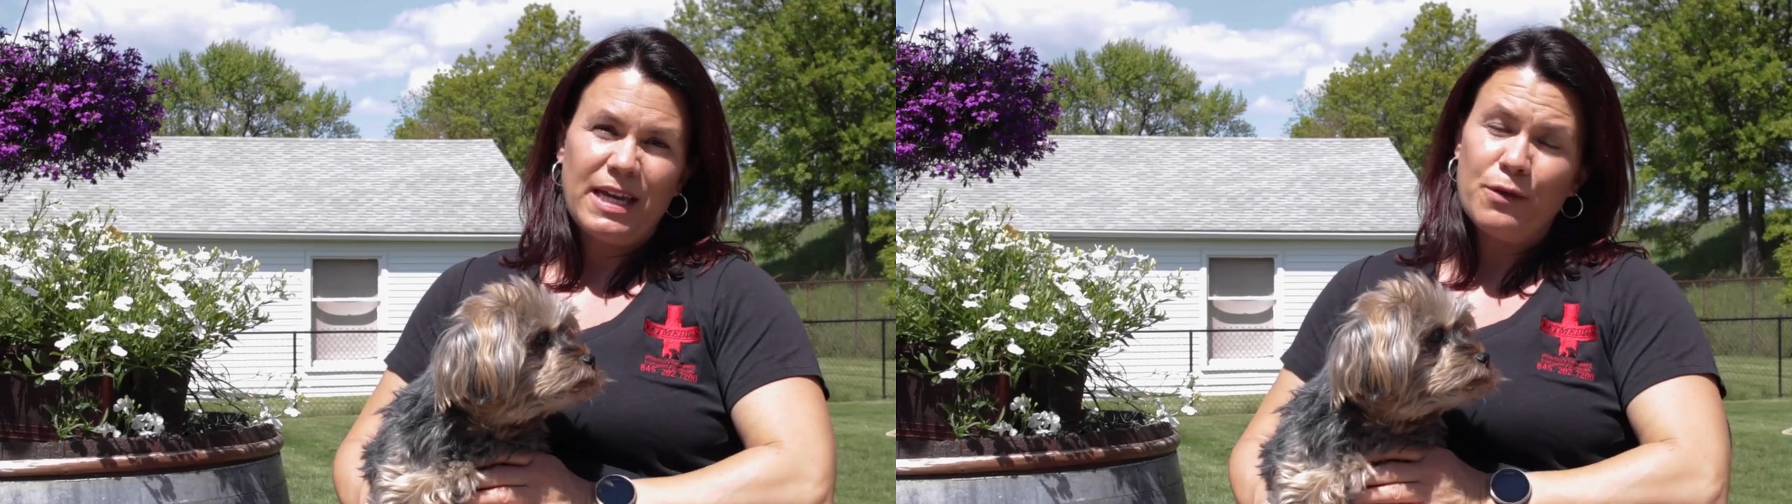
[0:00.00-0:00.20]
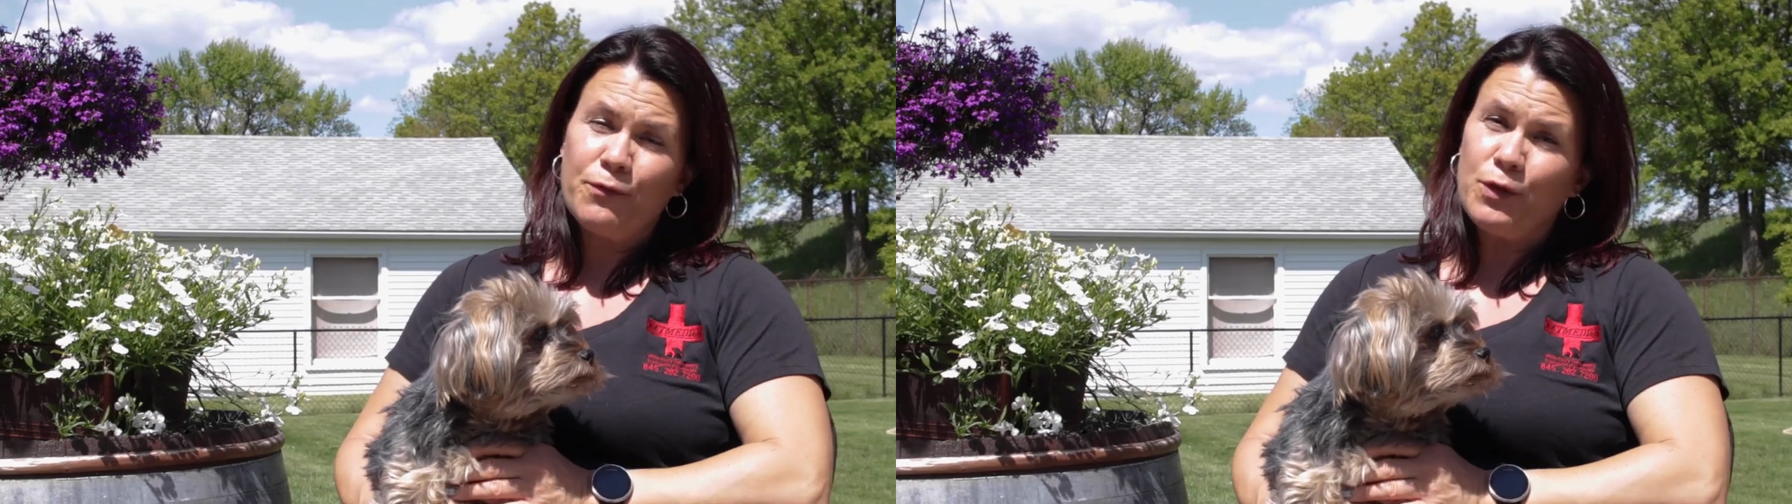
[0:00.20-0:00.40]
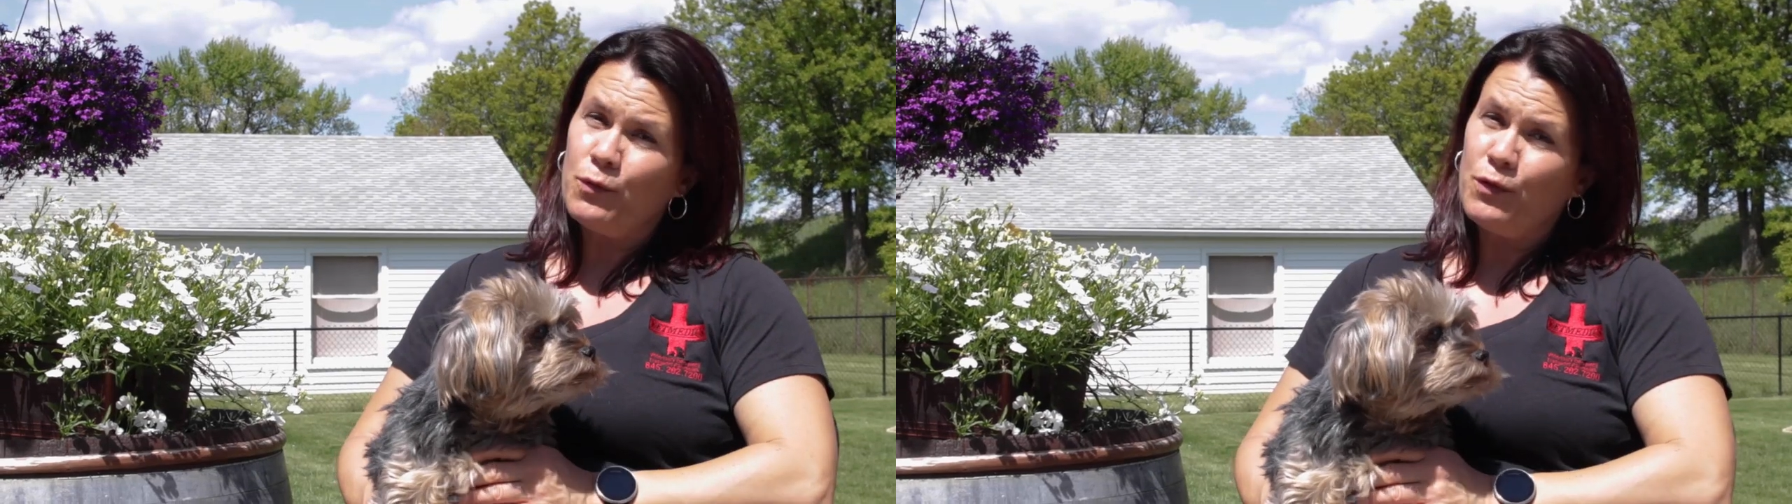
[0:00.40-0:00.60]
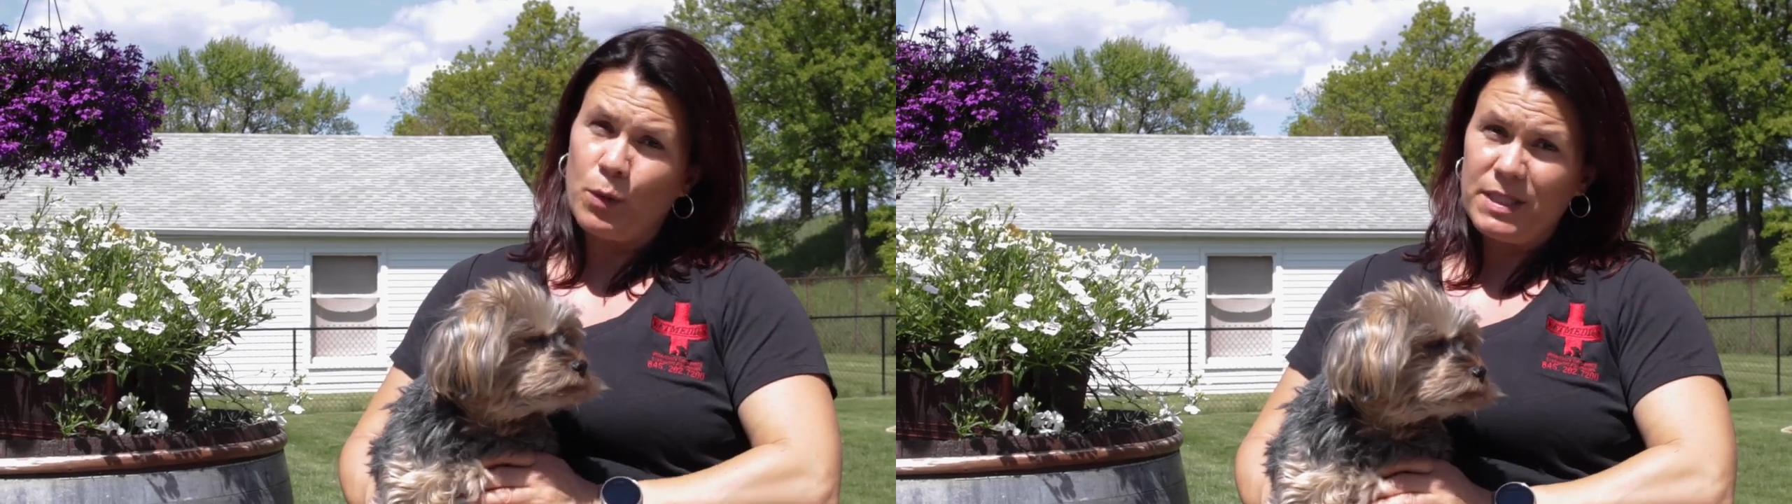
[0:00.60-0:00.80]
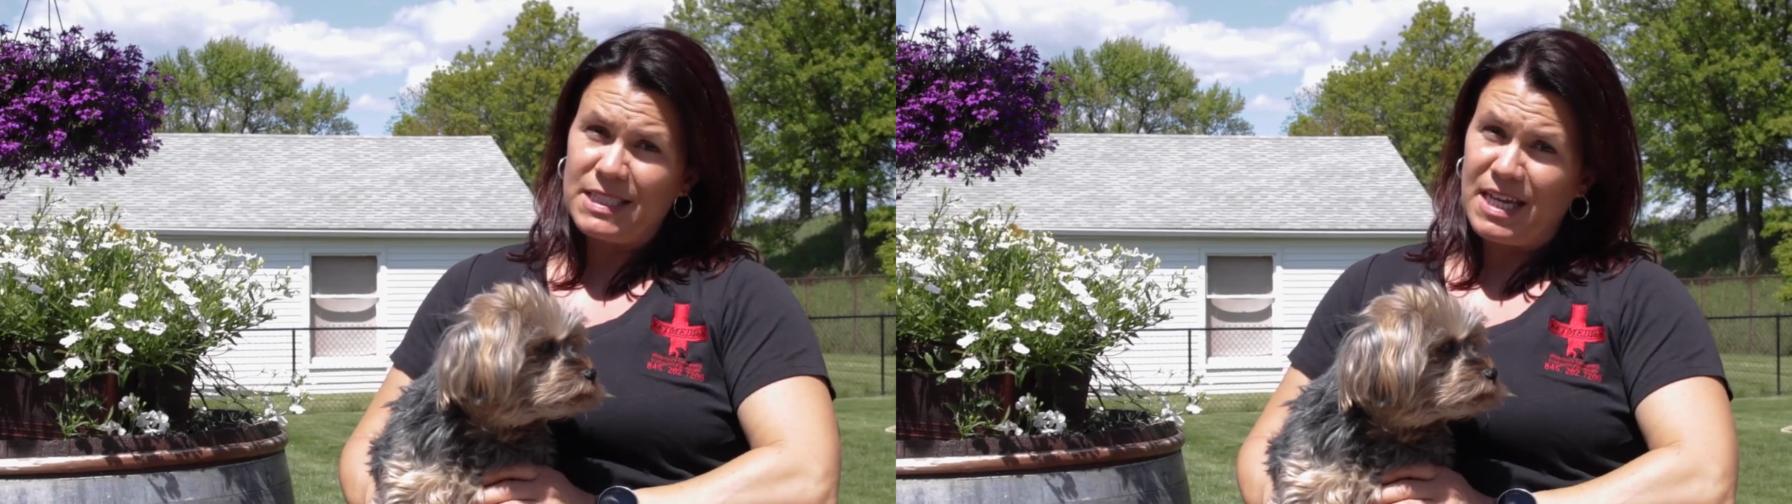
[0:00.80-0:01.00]
if you've
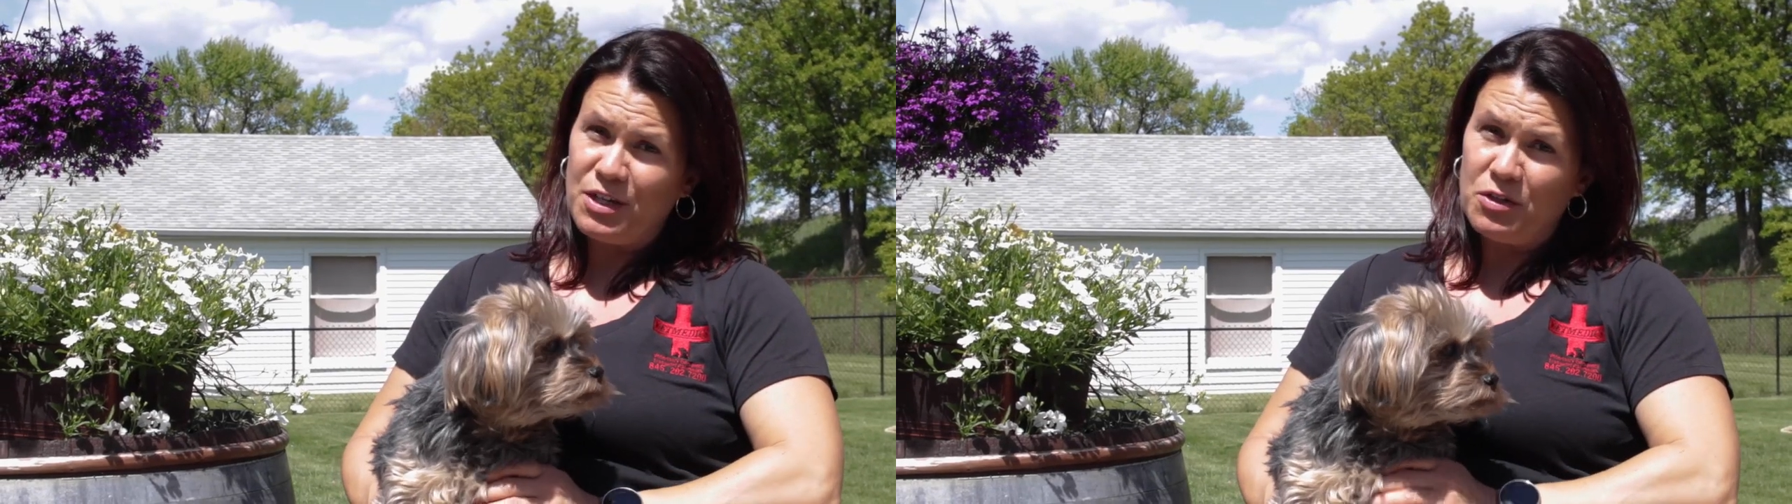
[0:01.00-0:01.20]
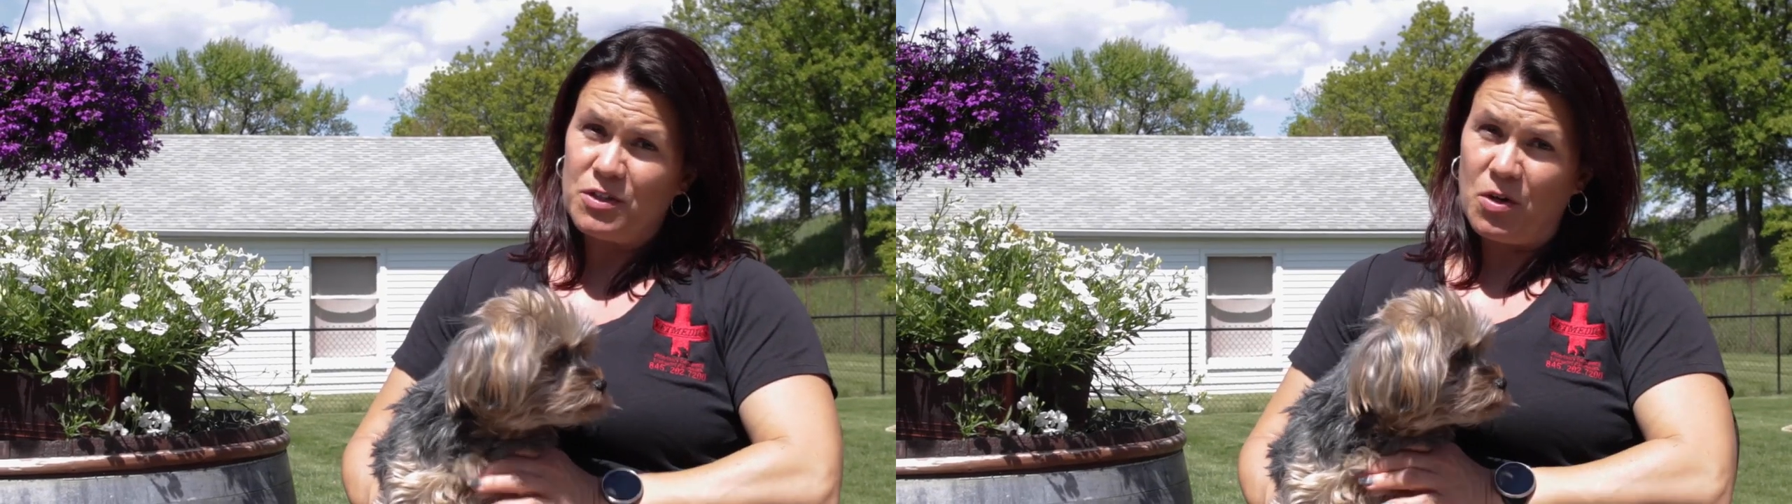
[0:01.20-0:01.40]
noticed that your